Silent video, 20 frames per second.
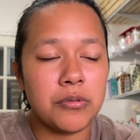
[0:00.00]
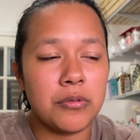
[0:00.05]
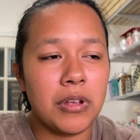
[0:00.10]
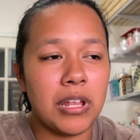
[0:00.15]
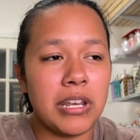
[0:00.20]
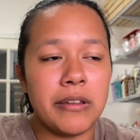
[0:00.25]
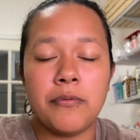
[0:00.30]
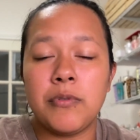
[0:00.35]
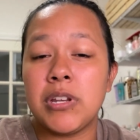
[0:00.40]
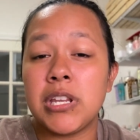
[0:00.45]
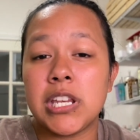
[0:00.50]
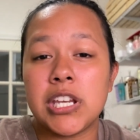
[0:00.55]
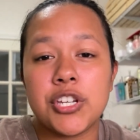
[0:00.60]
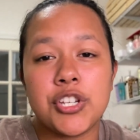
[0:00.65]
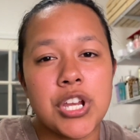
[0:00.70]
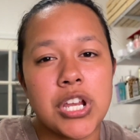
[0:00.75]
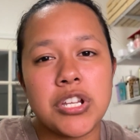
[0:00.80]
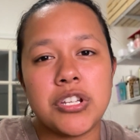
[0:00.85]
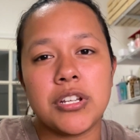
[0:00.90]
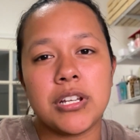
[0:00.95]
and if we need to
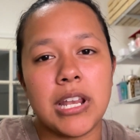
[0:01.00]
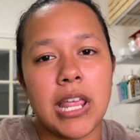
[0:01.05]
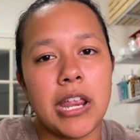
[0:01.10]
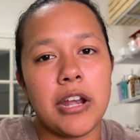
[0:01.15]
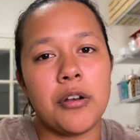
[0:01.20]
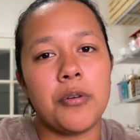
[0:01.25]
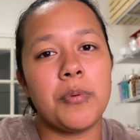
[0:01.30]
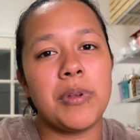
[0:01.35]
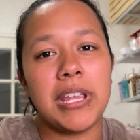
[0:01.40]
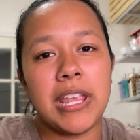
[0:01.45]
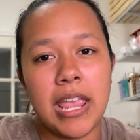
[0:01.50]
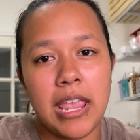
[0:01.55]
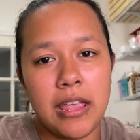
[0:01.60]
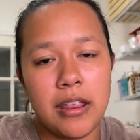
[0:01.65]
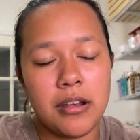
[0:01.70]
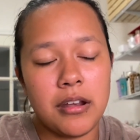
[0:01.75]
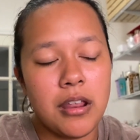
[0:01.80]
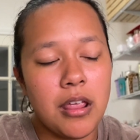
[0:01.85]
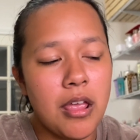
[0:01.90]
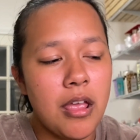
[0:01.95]
change it later we
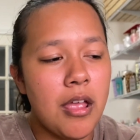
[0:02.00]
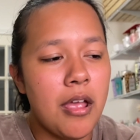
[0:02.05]
can,